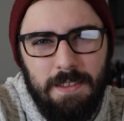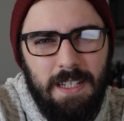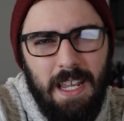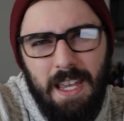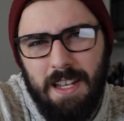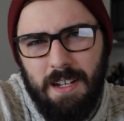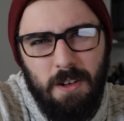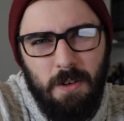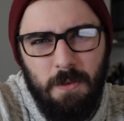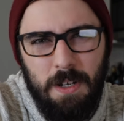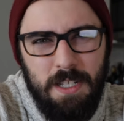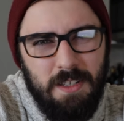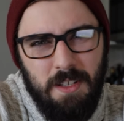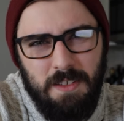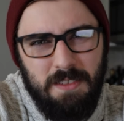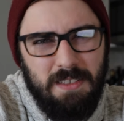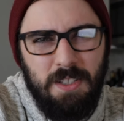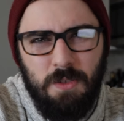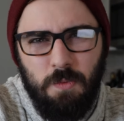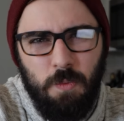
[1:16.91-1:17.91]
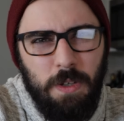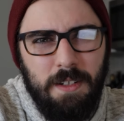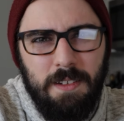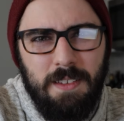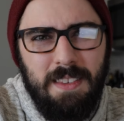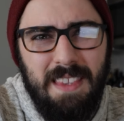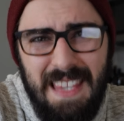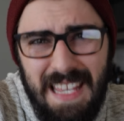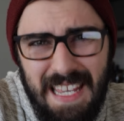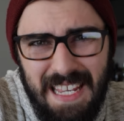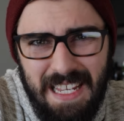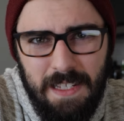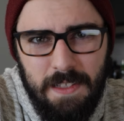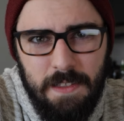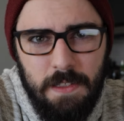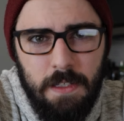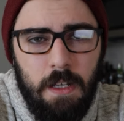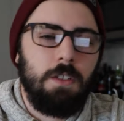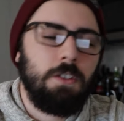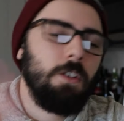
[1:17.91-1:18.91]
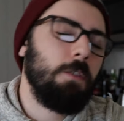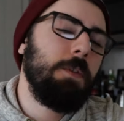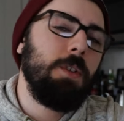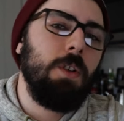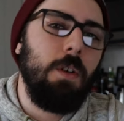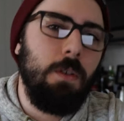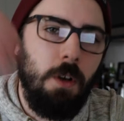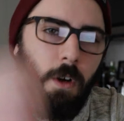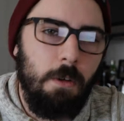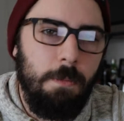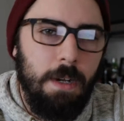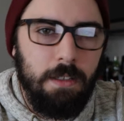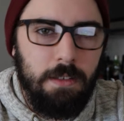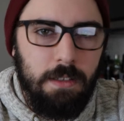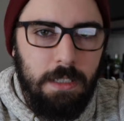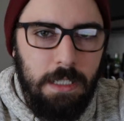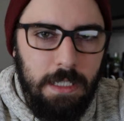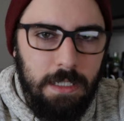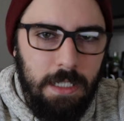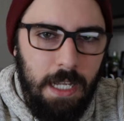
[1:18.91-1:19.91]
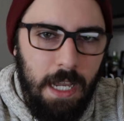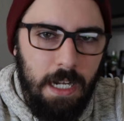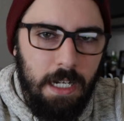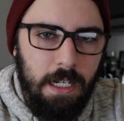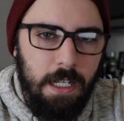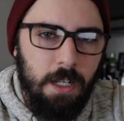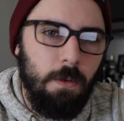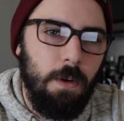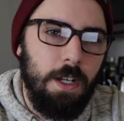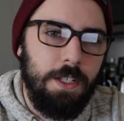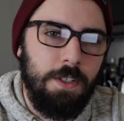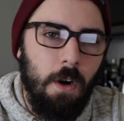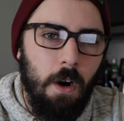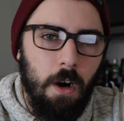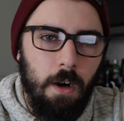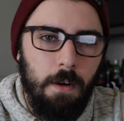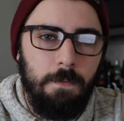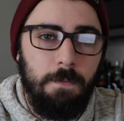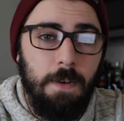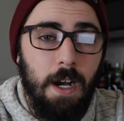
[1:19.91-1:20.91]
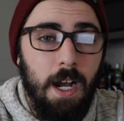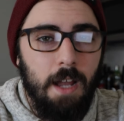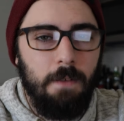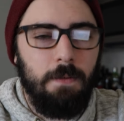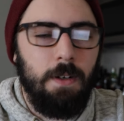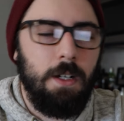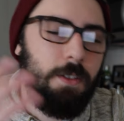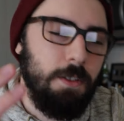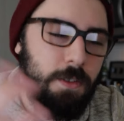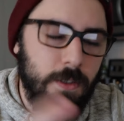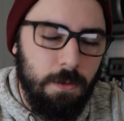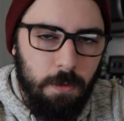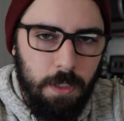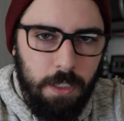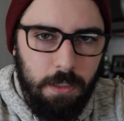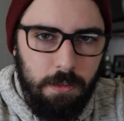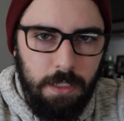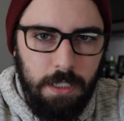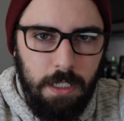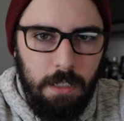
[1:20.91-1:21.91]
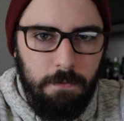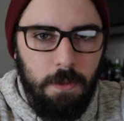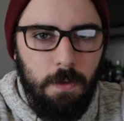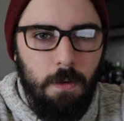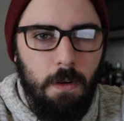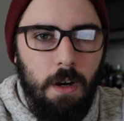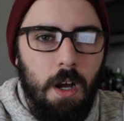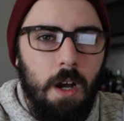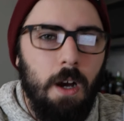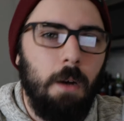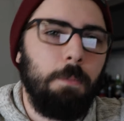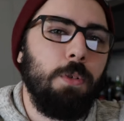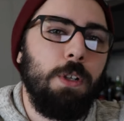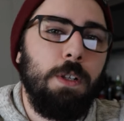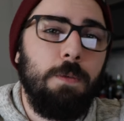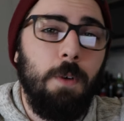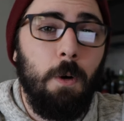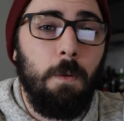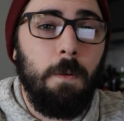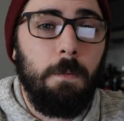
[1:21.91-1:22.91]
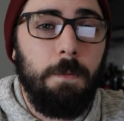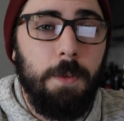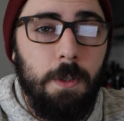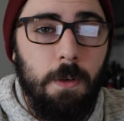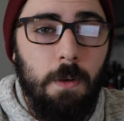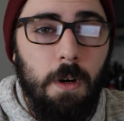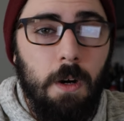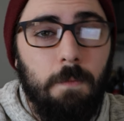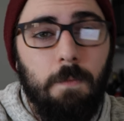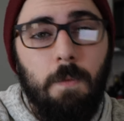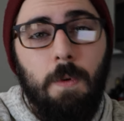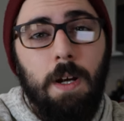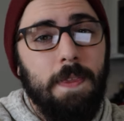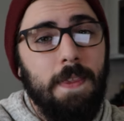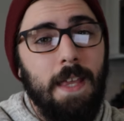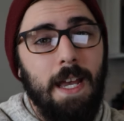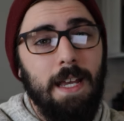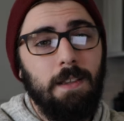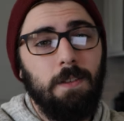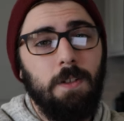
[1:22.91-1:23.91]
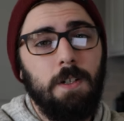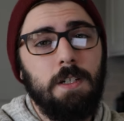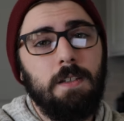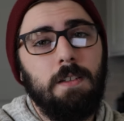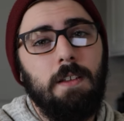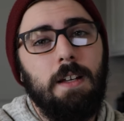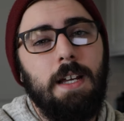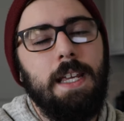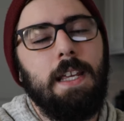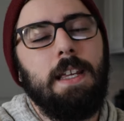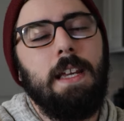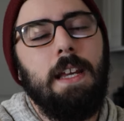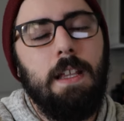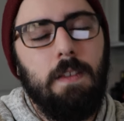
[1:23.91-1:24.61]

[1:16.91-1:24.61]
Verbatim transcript: Canon always does these weird things. So if you don't know about the Canon EOS R5, I'll just quickly give you a brief overview of what that looks like.